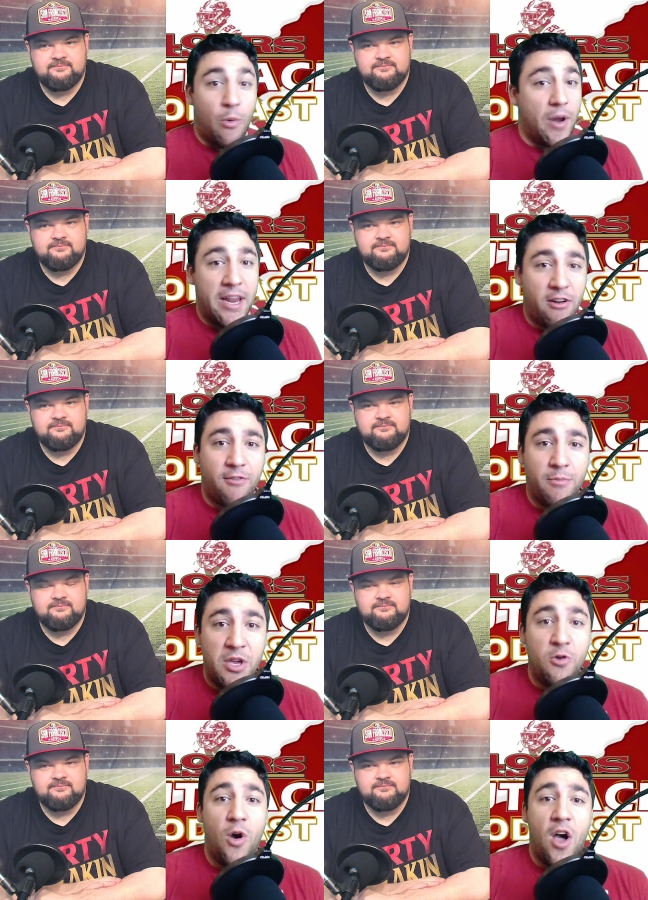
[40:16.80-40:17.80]
Speaker 1: we want to hear
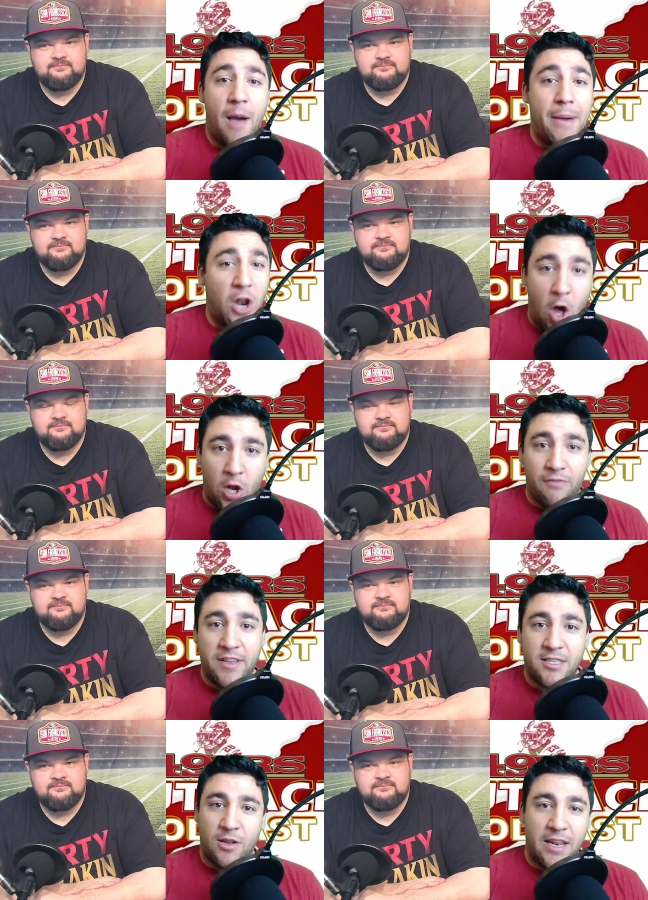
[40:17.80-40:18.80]
from you about all
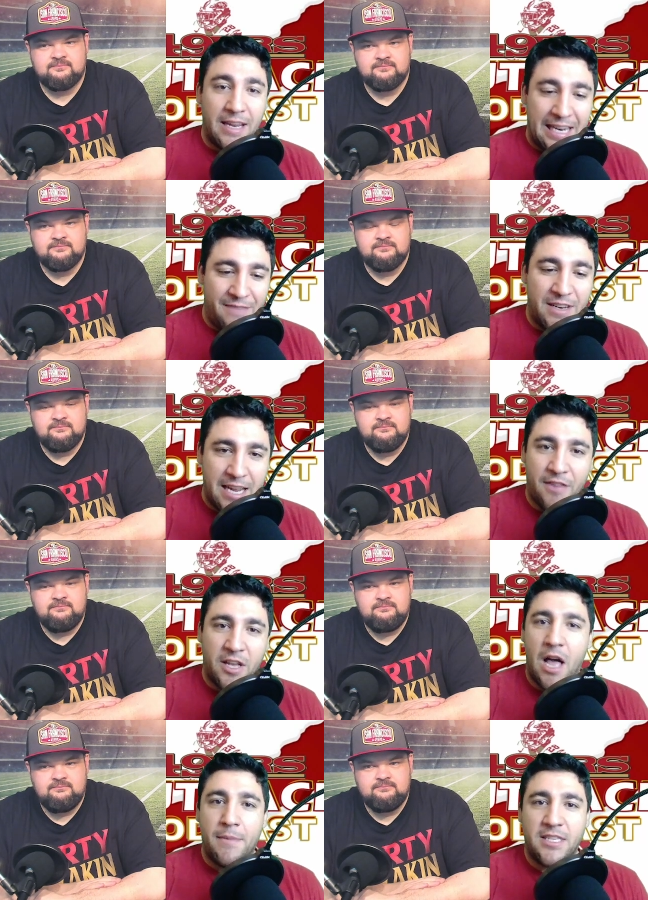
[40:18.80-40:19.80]
of it, so let it leave it
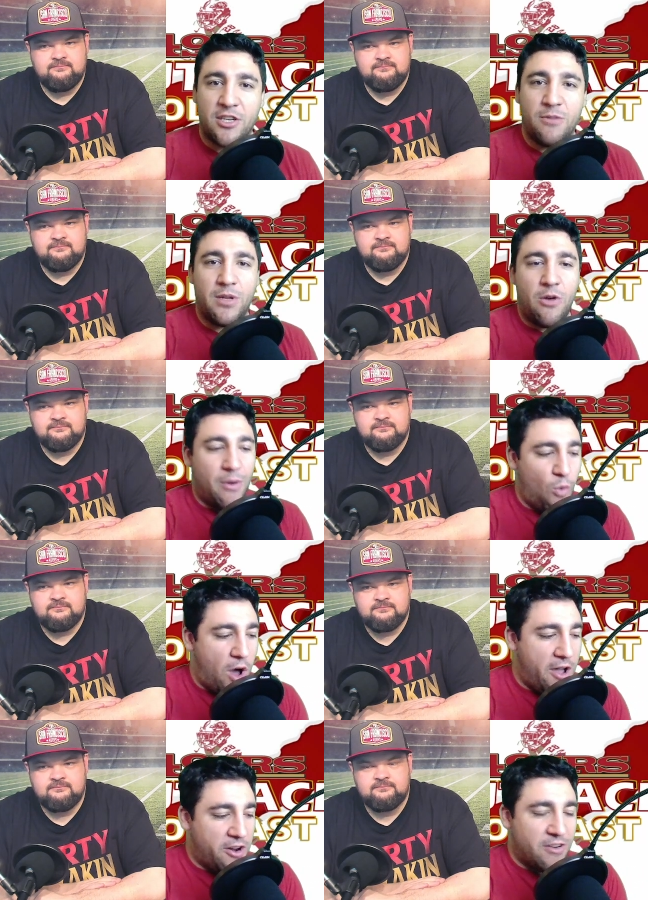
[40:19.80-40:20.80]
down in the comment section below.
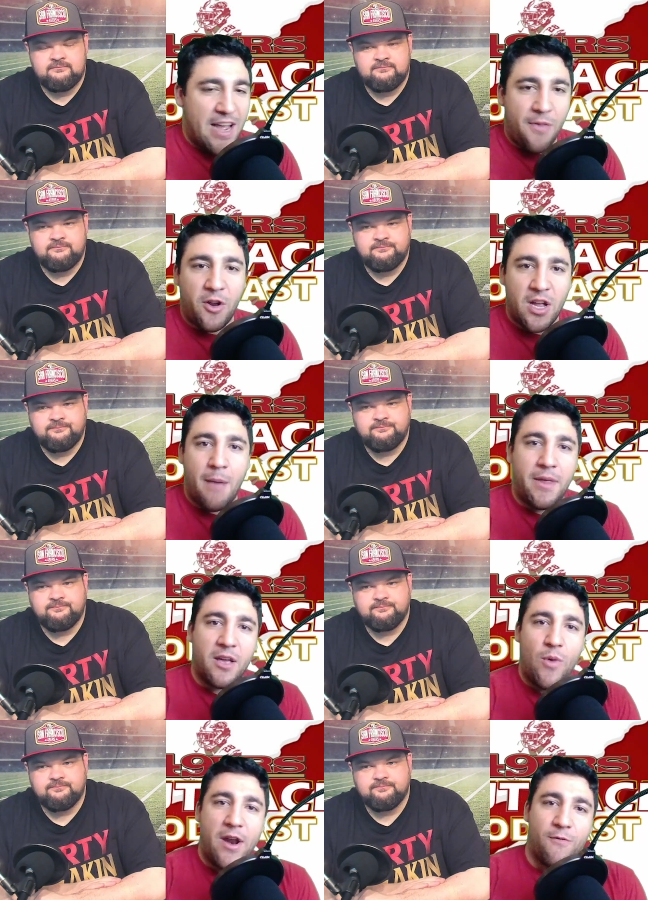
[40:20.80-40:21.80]
And while you're down there
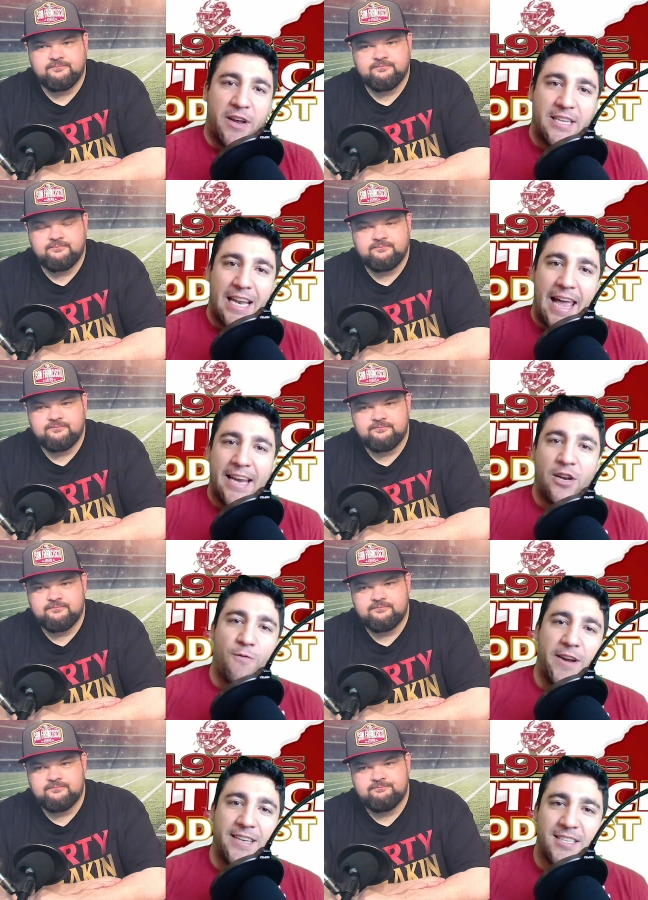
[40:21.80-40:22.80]
commenting away, don't forget to
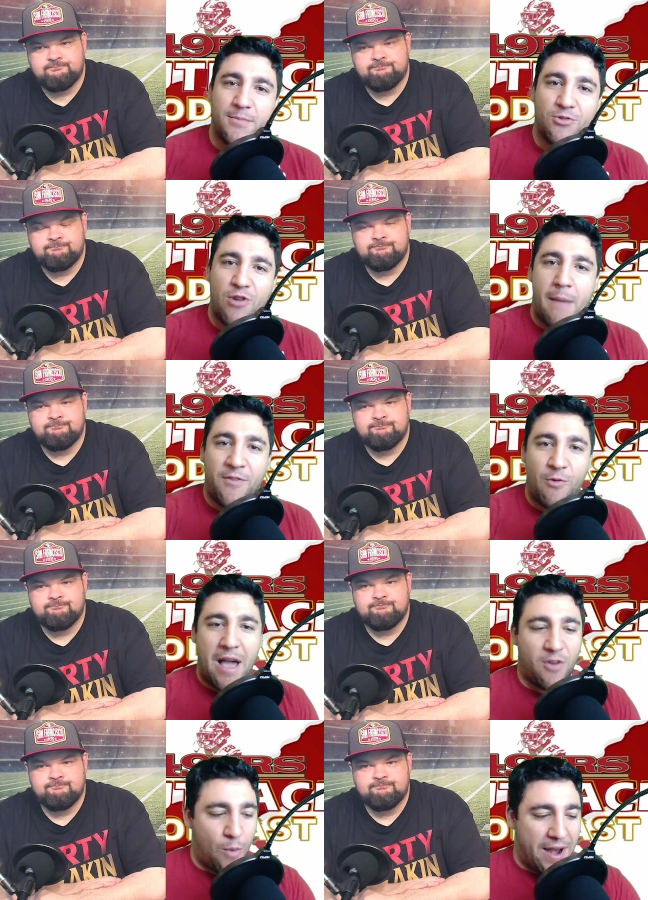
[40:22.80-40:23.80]
like, don't forget to subscribe if
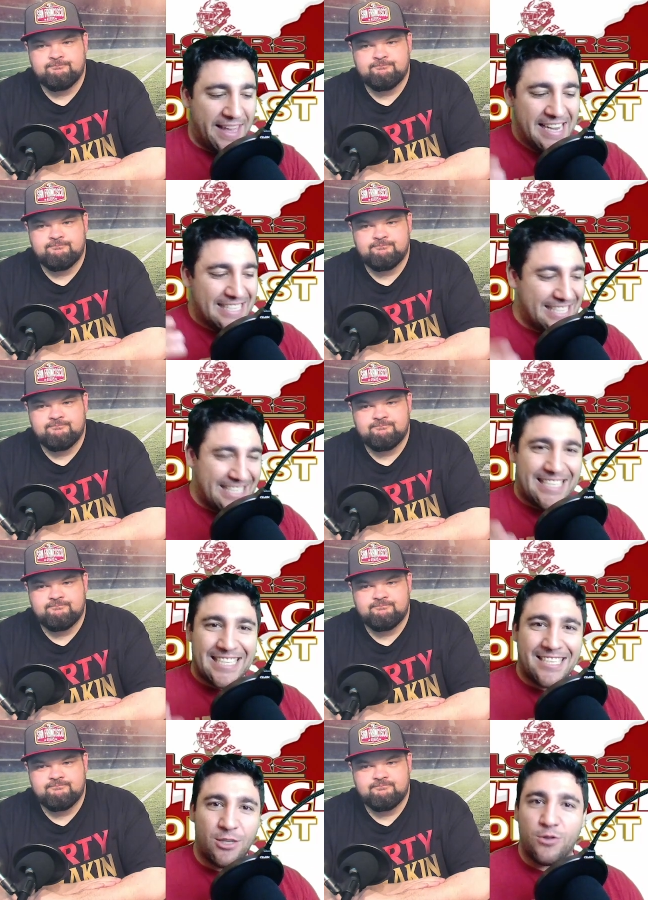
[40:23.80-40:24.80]
you haven't already.
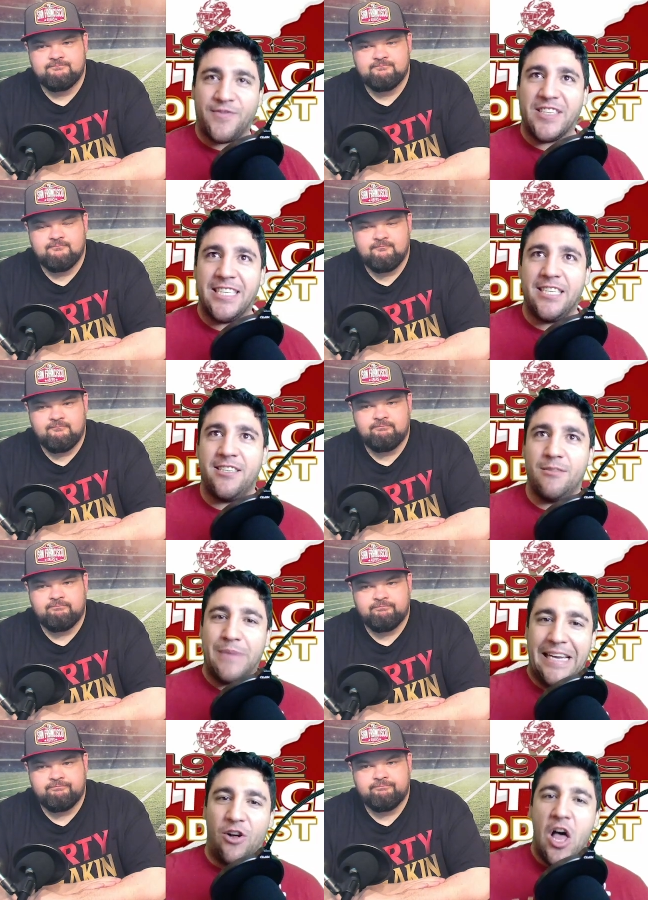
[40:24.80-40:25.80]
Hit that
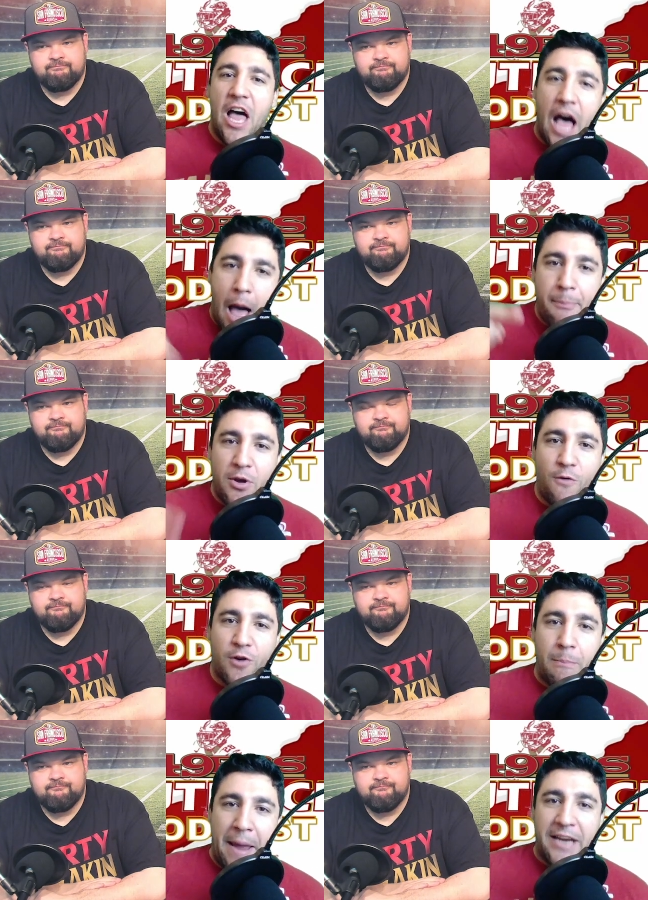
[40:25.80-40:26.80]
notification bell. Hop on
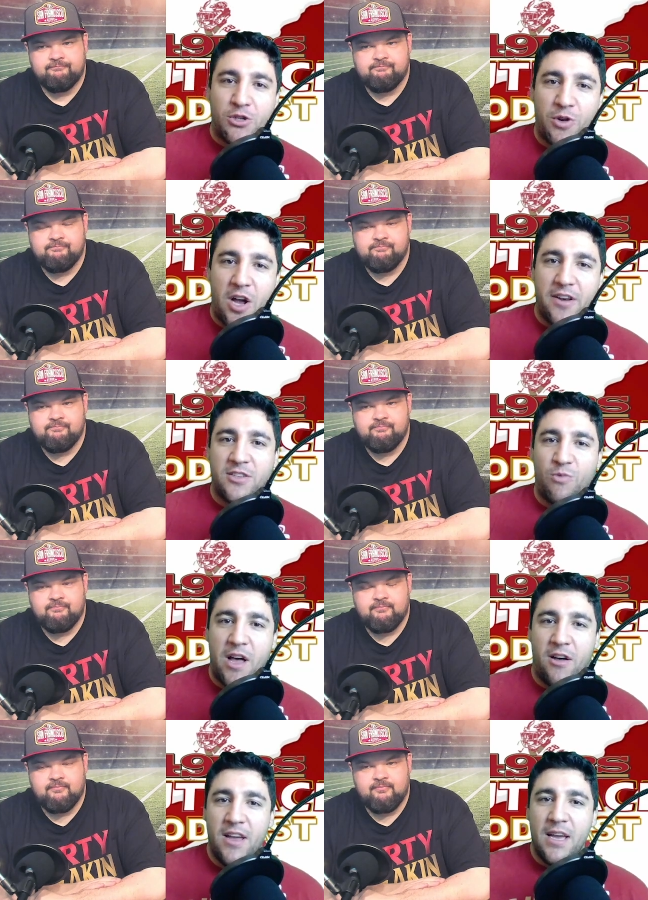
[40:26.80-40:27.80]
over to Patreon
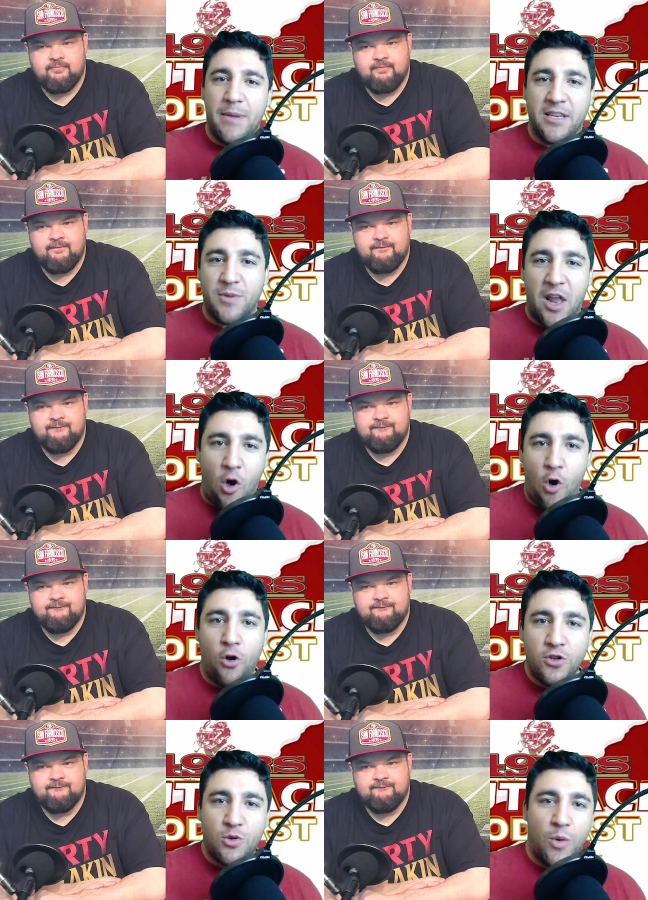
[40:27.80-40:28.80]
as well because we got
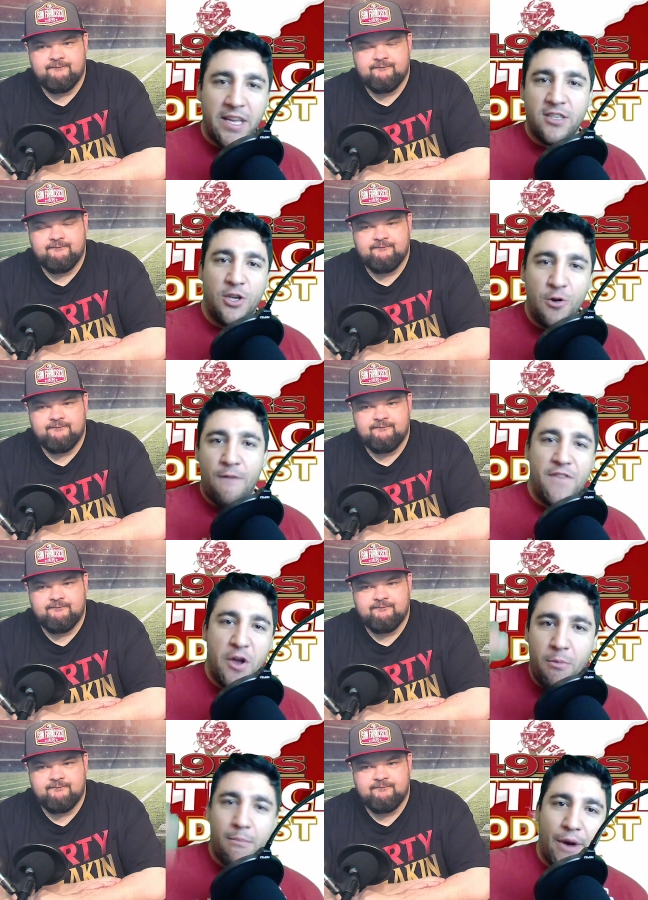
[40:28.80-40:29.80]
all 22
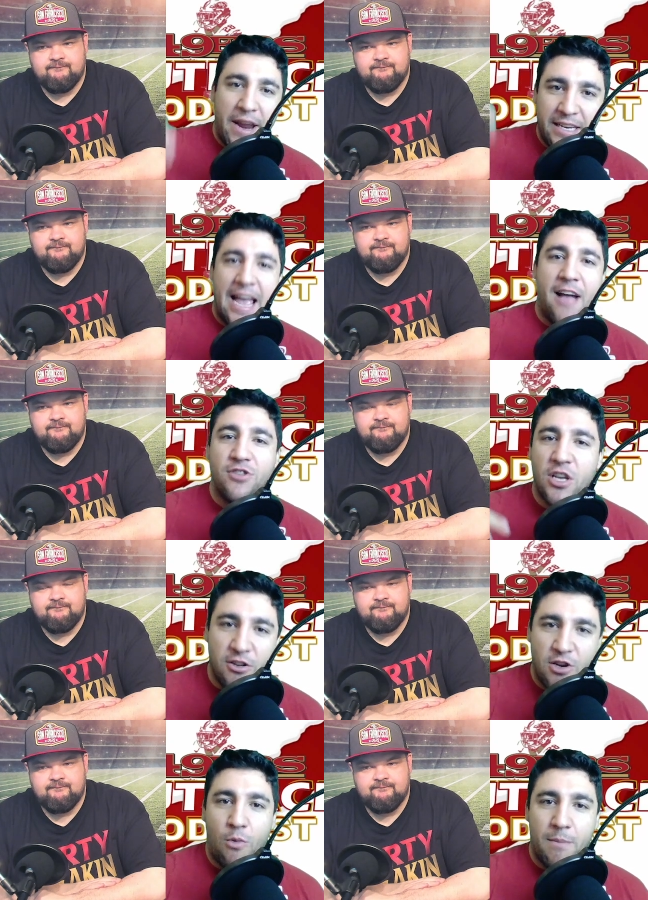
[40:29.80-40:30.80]
film breakdowns.
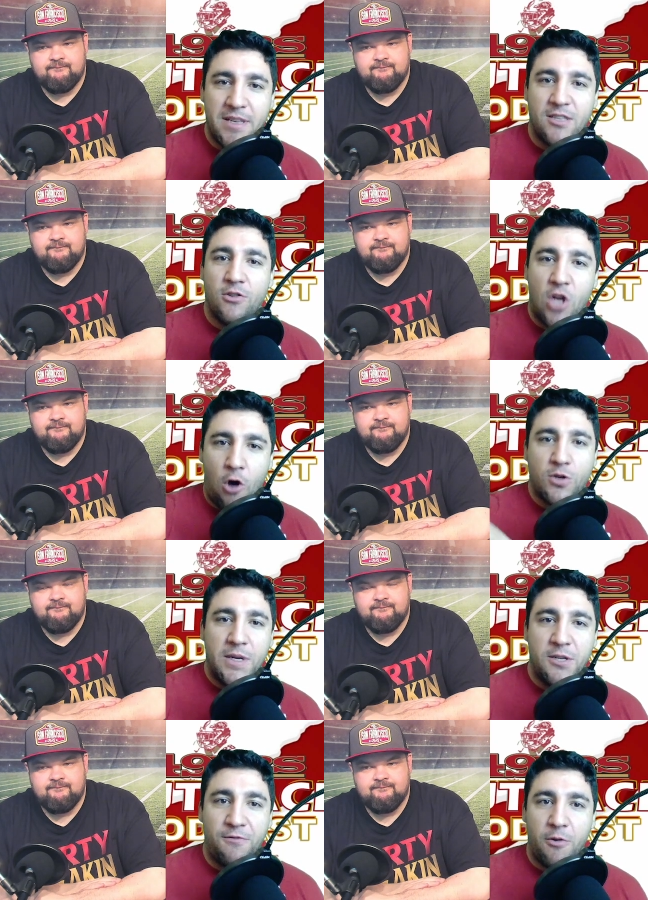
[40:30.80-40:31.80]
You don't want to miss those. All 22